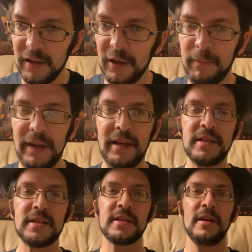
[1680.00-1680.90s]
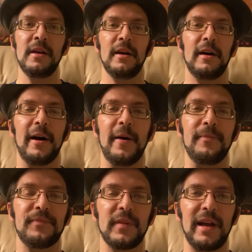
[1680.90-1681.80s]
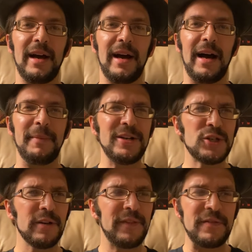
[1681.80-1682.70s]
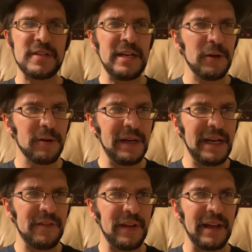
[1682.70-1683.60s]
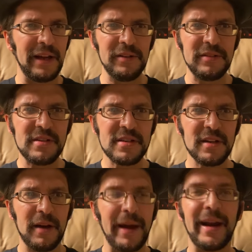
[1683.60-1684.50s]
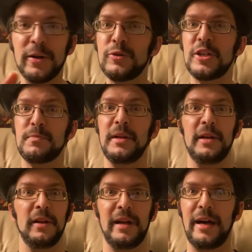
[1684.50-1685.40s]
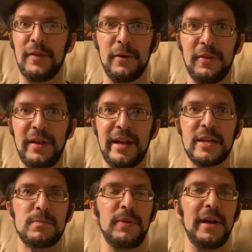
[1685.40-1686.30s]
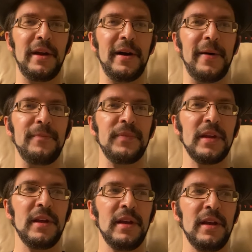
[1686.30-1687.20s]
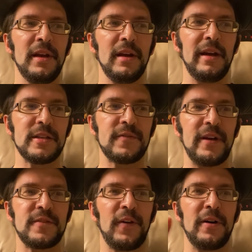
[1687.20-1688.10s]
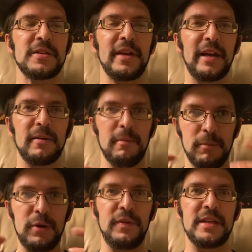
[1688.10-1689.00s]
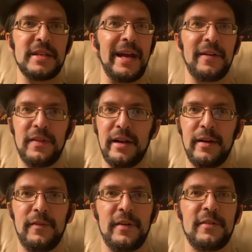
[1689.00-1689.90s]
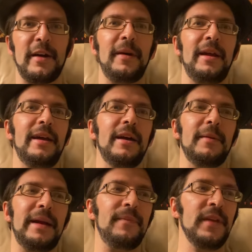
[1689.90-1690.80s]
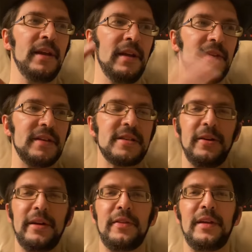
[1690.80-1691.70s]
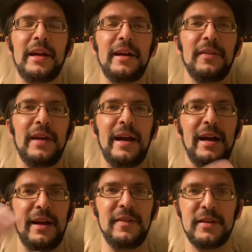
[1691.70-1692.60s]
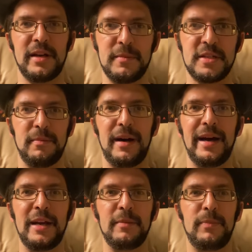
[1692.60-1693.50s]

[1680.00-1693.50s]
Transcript: Lopez, I'm not sure if I've seen her in anything else. I know she's been in a lot of other things, but as far as like movies that I can think of off the top of my head, I mean, this is the only thing that comes to mind.